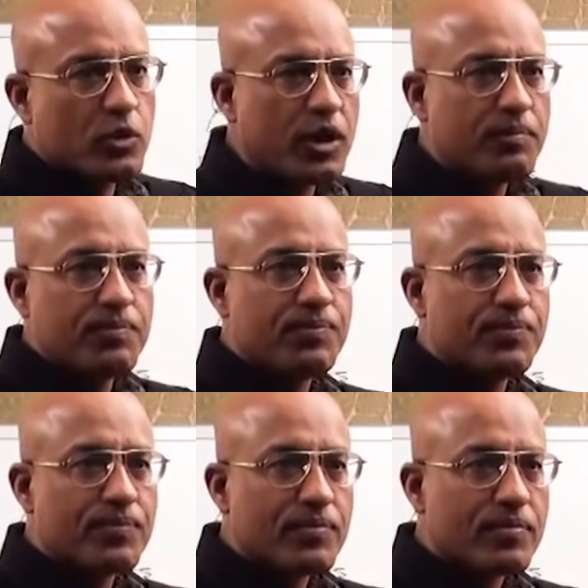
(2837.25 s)
him?
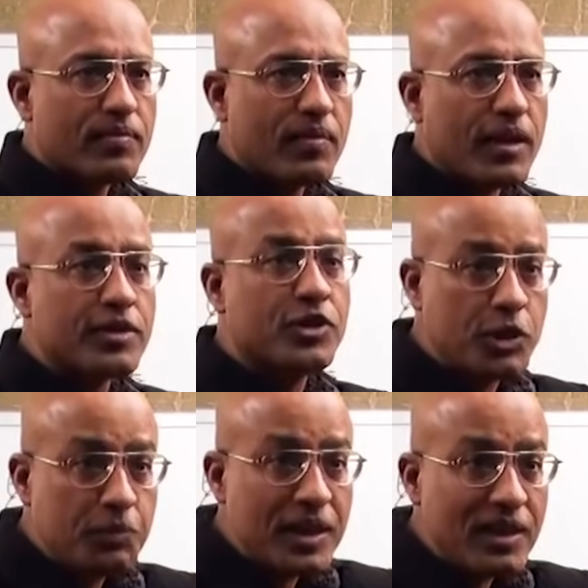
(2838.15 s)

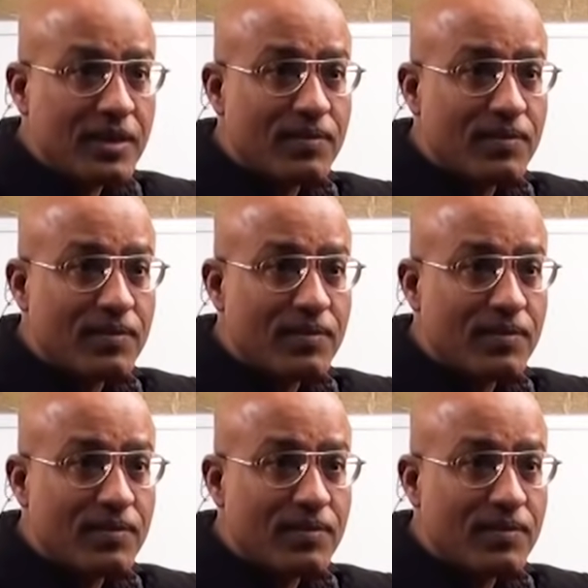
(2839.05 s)
GP?